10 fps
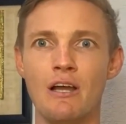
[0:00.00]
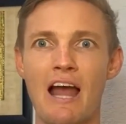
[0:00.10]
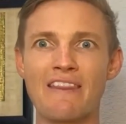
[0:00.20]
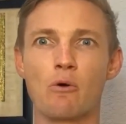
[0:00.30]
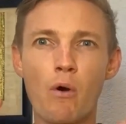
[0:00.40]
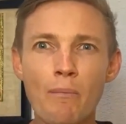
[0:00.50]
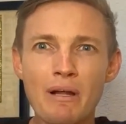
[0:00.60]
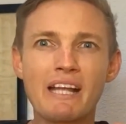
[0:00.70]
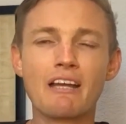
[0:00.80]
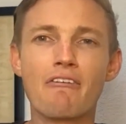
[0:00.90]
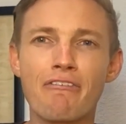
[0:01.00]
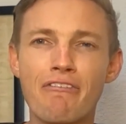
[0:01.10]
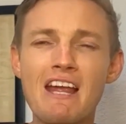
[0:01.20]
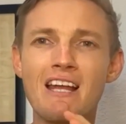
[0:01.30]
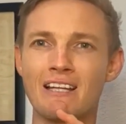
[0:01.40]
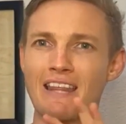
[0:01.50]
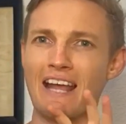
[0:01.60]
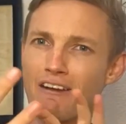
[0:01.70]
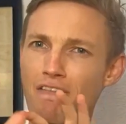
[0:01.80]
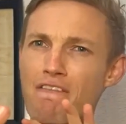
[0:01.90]
And the woman can feel it. They
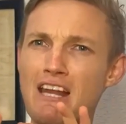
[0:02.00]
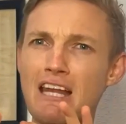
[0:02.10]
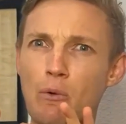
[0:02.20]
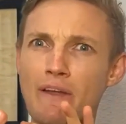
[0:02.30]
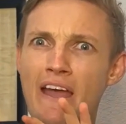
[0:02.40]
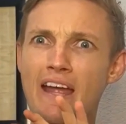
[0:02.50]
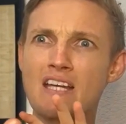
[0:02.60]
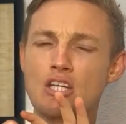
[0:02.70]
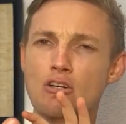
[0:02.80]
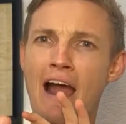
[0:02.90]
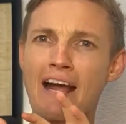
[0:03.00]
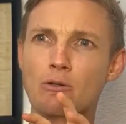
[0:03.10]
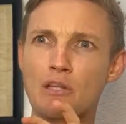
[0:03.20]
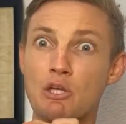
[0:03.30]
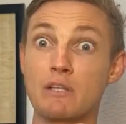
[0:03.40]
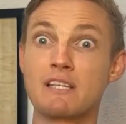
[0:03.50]
can feel it when they interact with you.